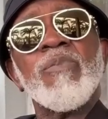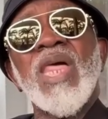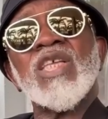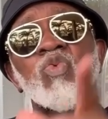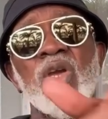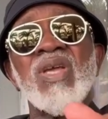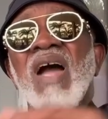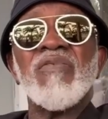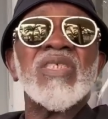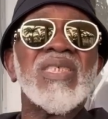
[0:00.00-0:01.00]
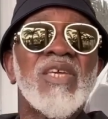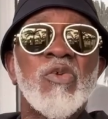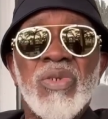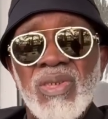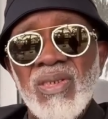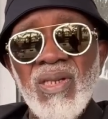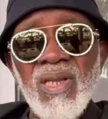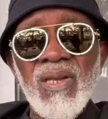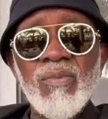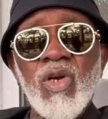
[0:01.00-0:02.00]
that's why you have insecurity.
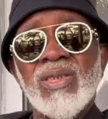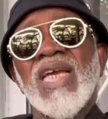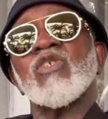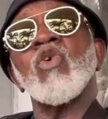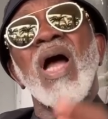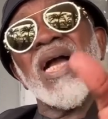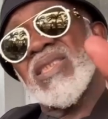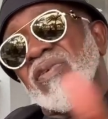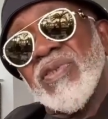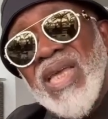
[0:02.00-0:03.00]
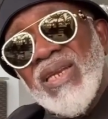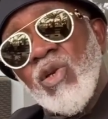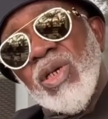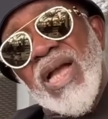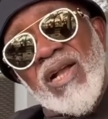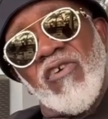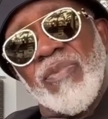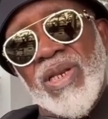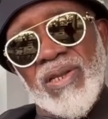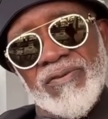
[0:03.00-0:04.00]
Because there's no activity at the local
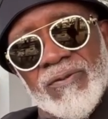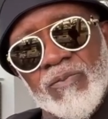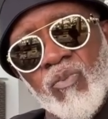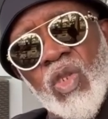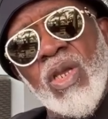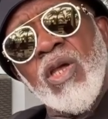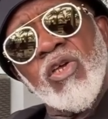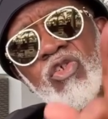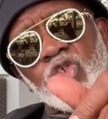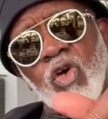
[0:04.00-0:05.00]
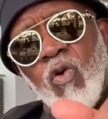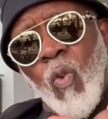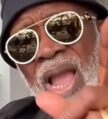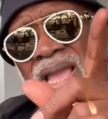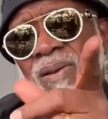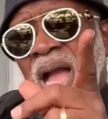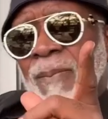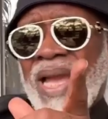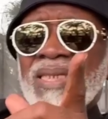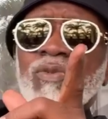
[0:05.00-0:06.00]
government level. So why
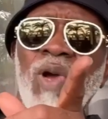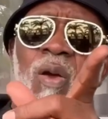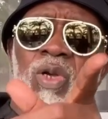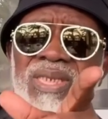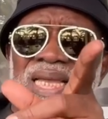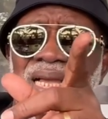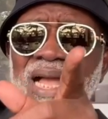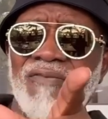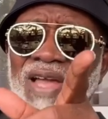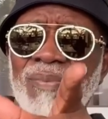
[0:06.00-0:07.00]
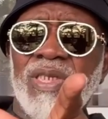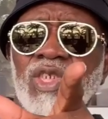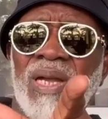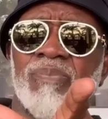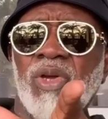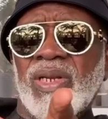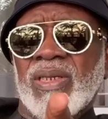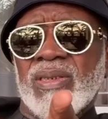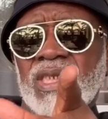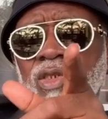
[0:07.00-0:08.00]
am I why was I have I been
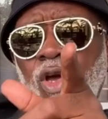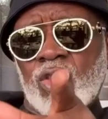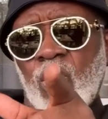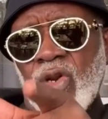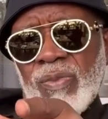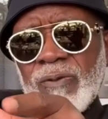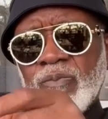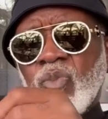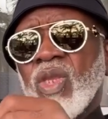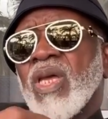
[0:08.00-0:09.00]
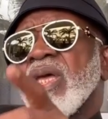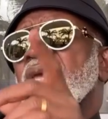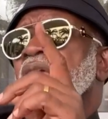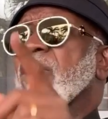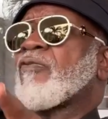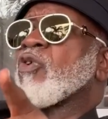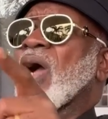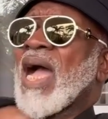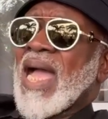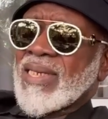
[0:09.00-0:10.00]
championing this autonomy? If you
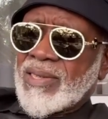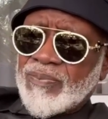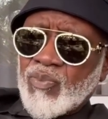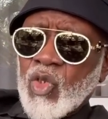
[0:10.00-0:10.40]
had